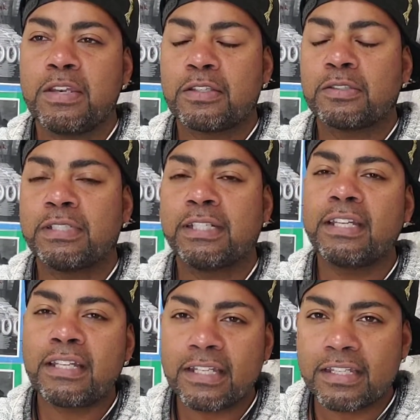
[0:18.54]
So
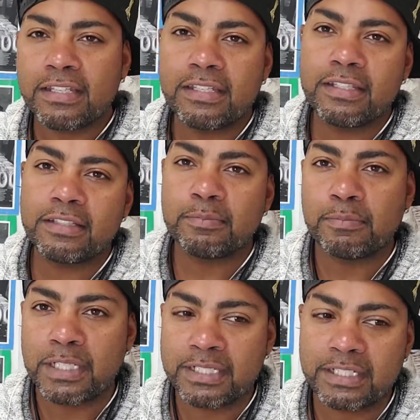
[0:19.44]
today is
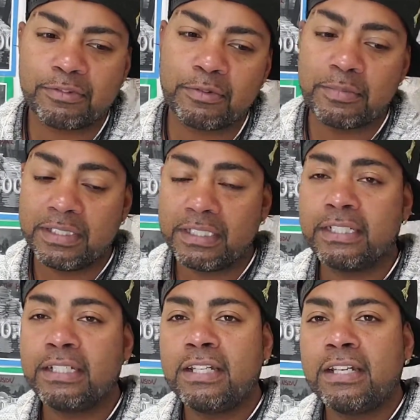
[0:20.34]
Monday for me.
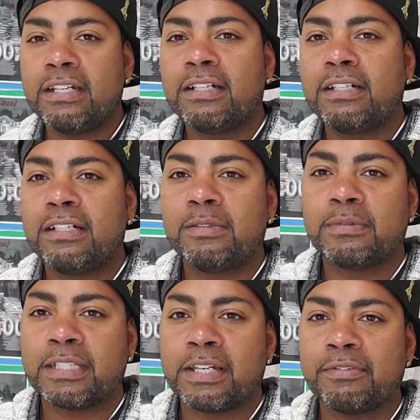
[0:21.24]

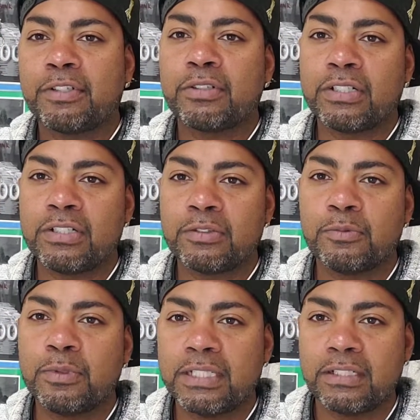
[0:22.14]
It's after a long
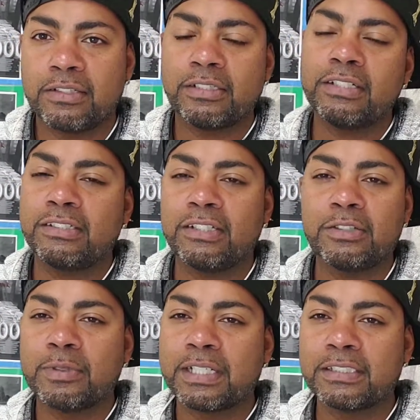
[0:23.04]
week, well, not a long
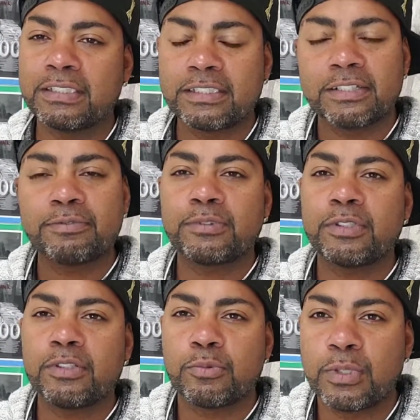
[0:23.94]
weekend, just
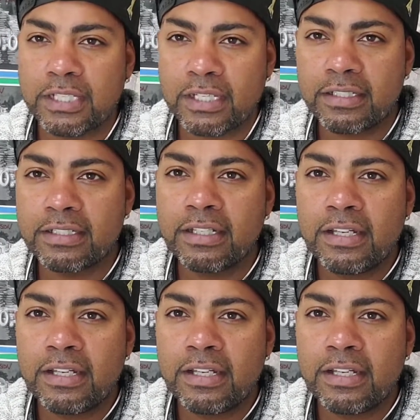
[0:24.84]
after a weekend.